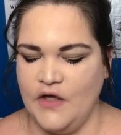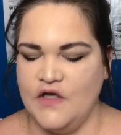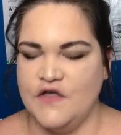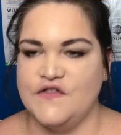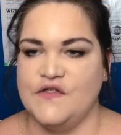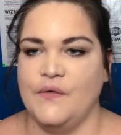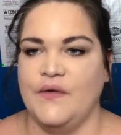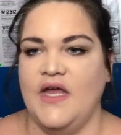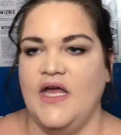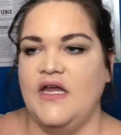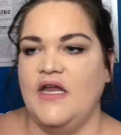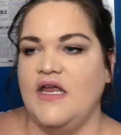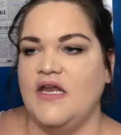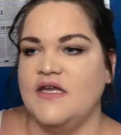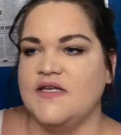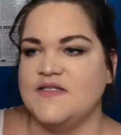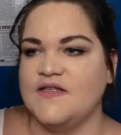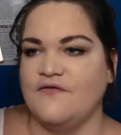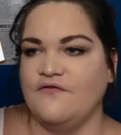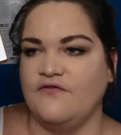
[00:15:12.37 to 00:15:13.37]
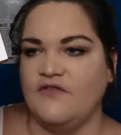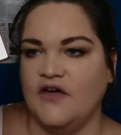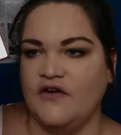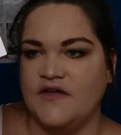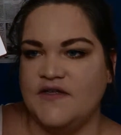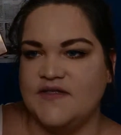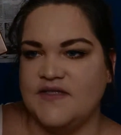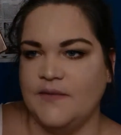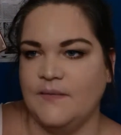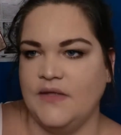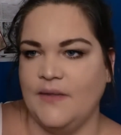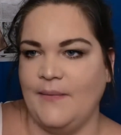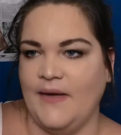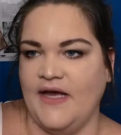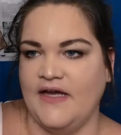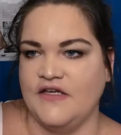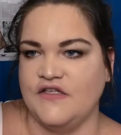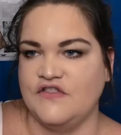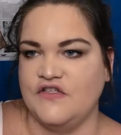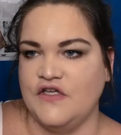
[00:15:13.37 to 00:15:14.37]
So again, it is very similar
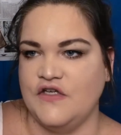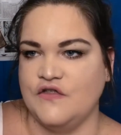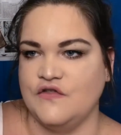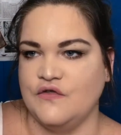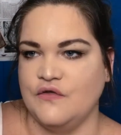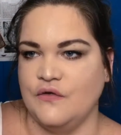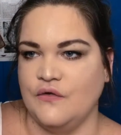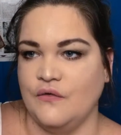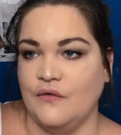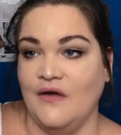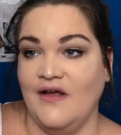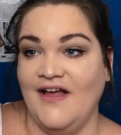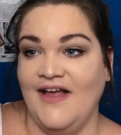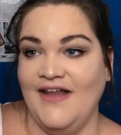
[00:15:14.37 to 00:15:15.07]
packaging to,